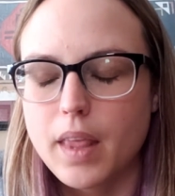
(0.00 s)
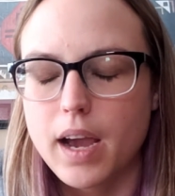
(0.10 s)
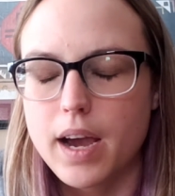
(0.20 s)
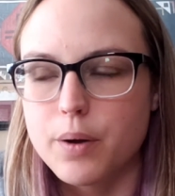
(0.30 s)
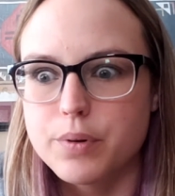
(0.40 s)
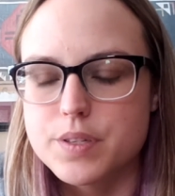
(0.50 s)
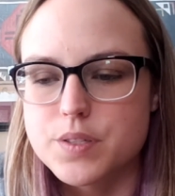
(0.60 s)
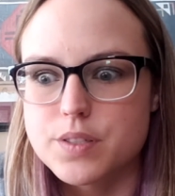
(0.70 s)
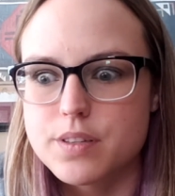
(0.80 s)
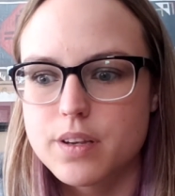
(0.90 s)
I
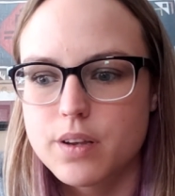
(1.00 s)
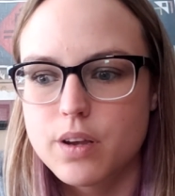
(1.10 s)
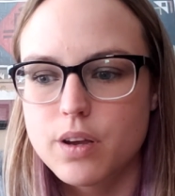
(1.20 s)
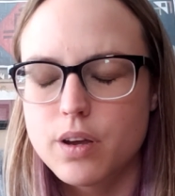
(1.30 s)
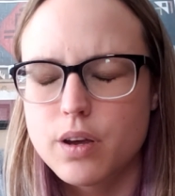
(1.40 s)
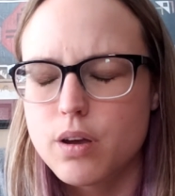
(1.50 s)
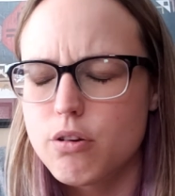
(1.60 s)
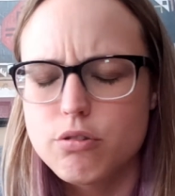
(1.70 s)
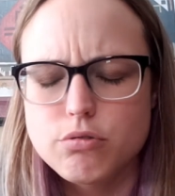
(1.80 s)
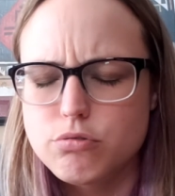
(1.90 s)
was
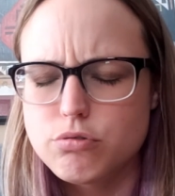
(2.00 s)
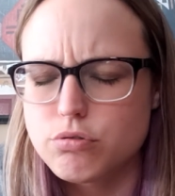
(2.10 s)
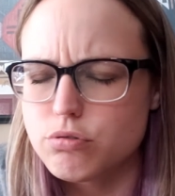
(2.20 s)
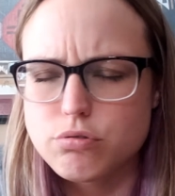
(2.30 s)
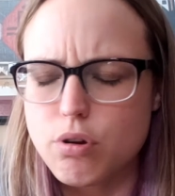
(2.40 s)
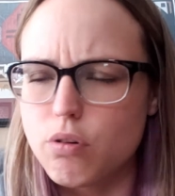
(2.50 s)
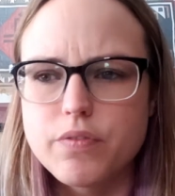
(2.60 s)
so